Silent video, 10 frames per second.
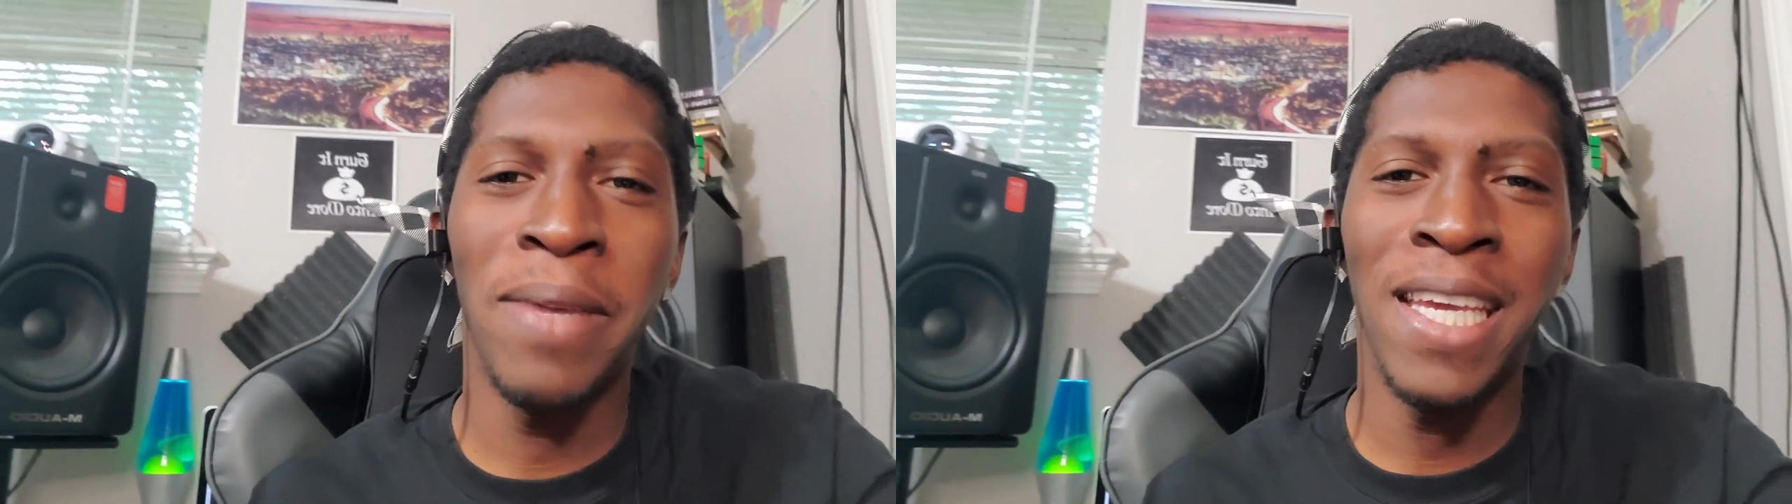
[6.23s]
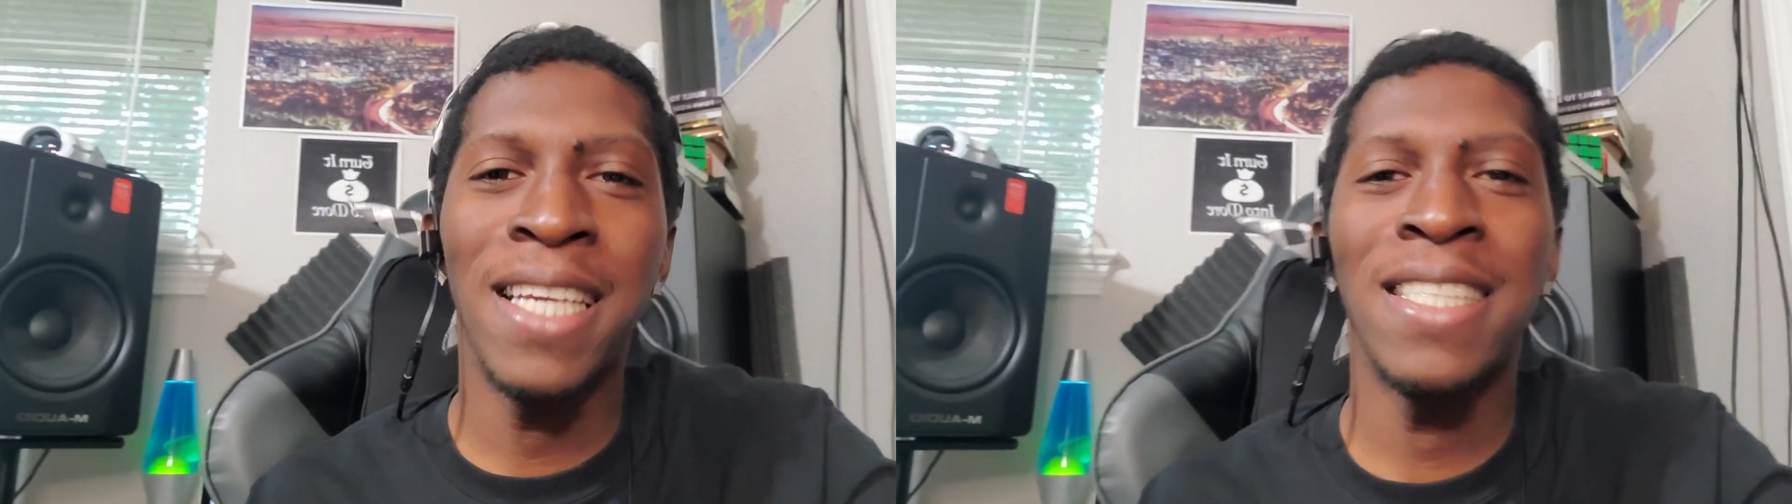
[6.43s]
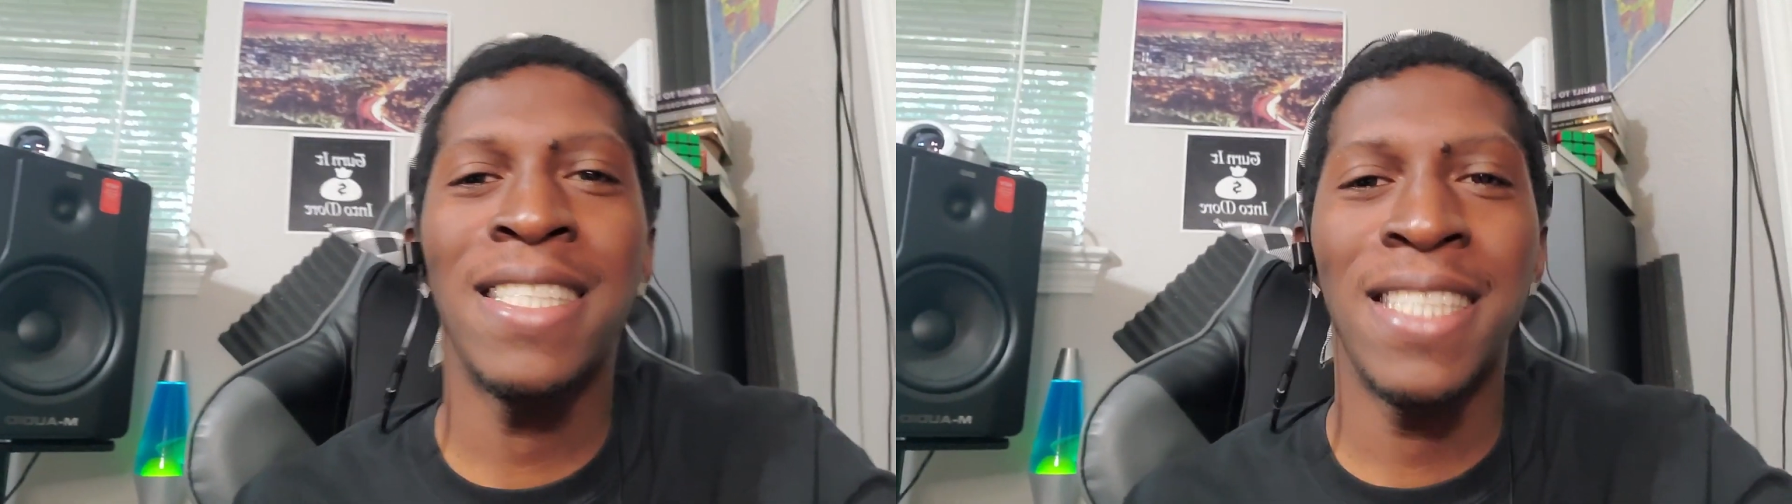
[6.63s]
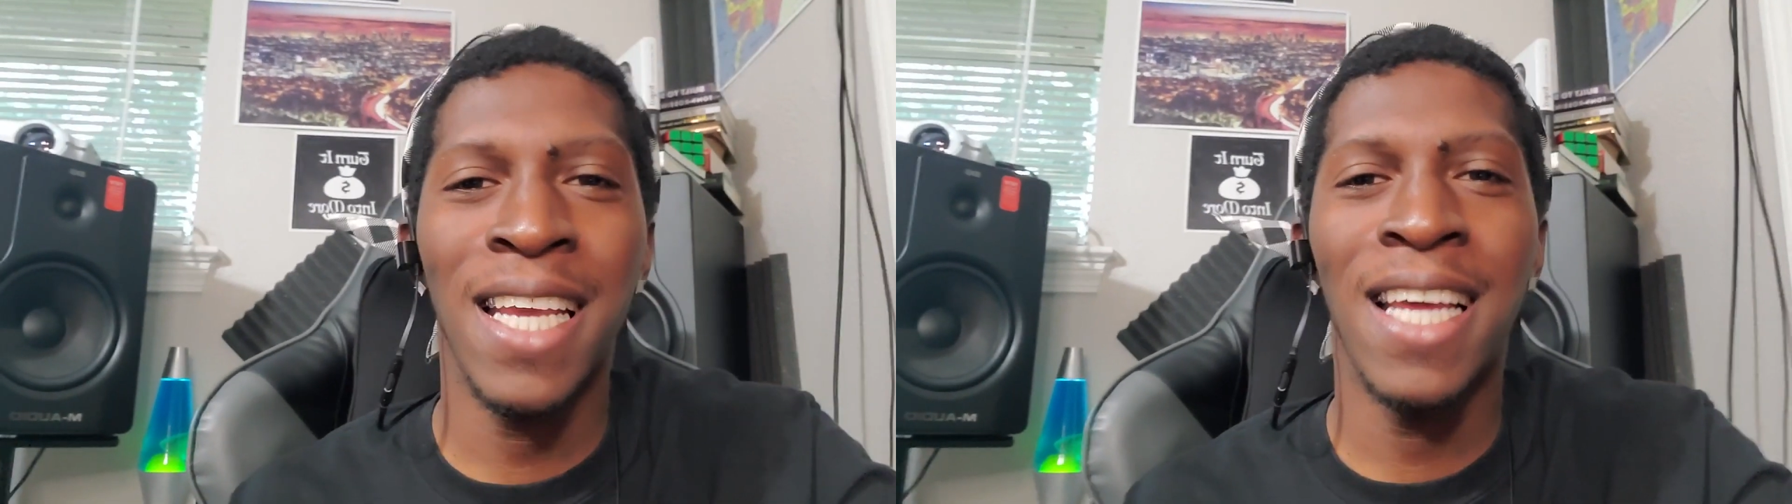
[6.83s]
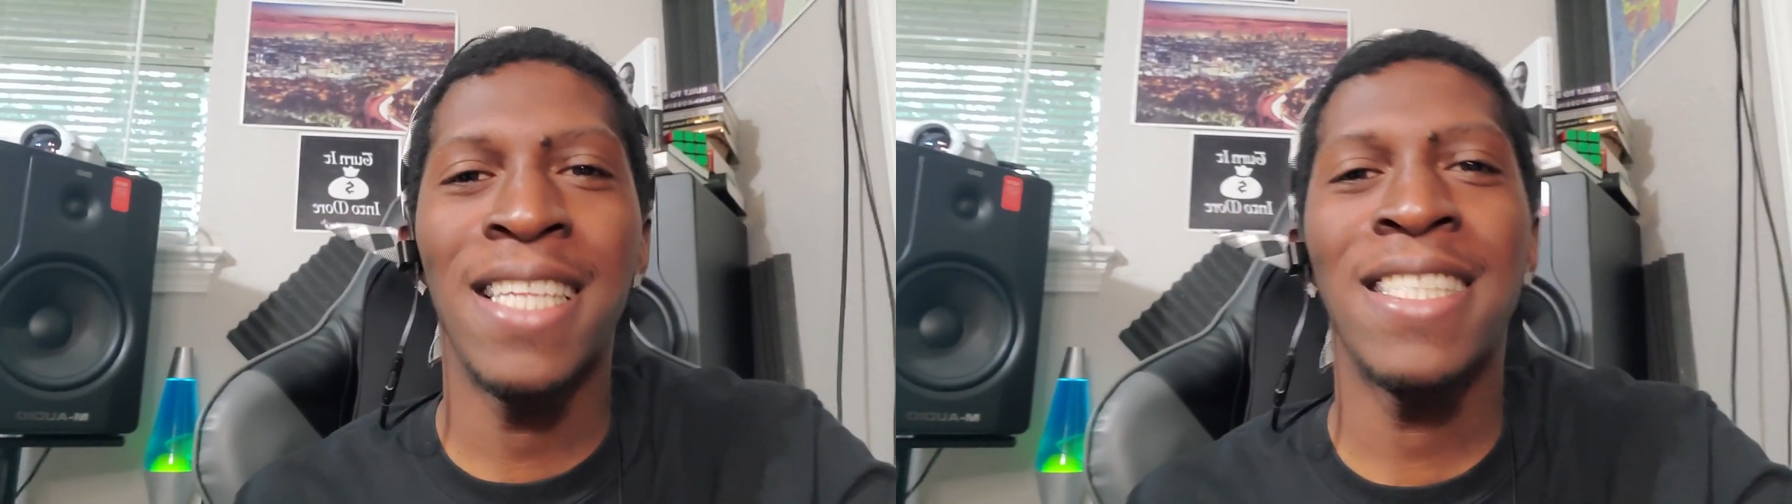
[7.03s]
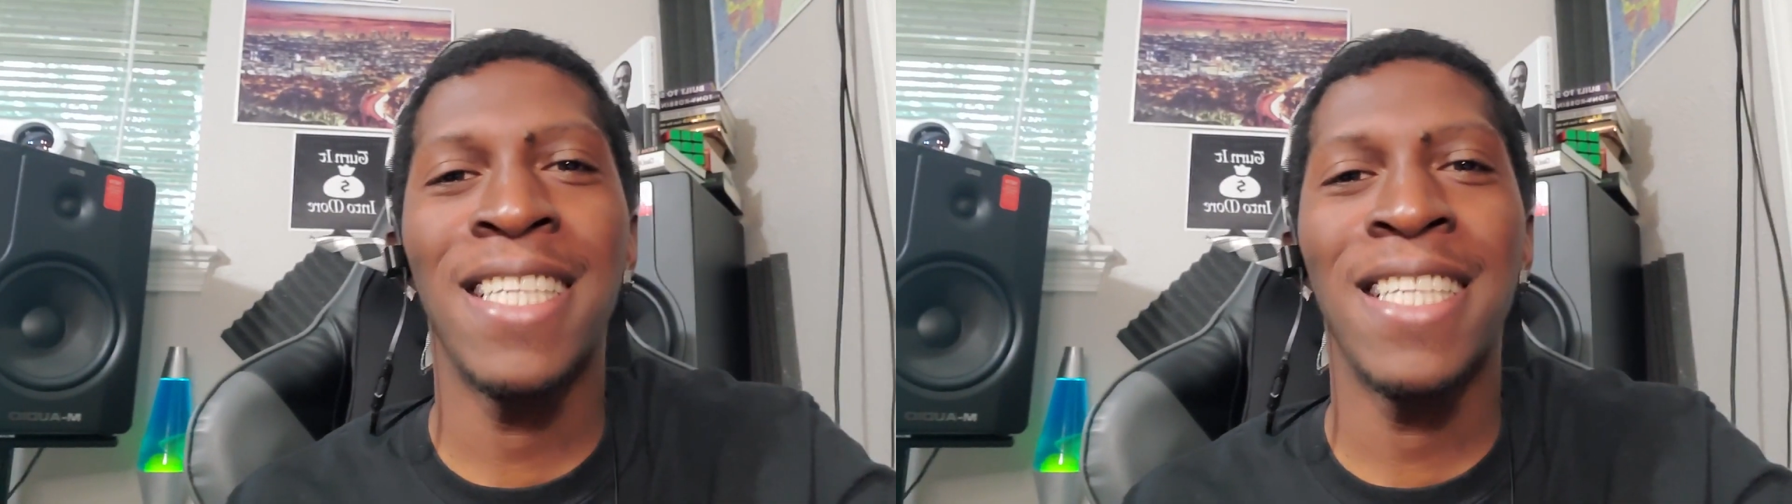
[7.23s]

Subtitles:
biggest challenge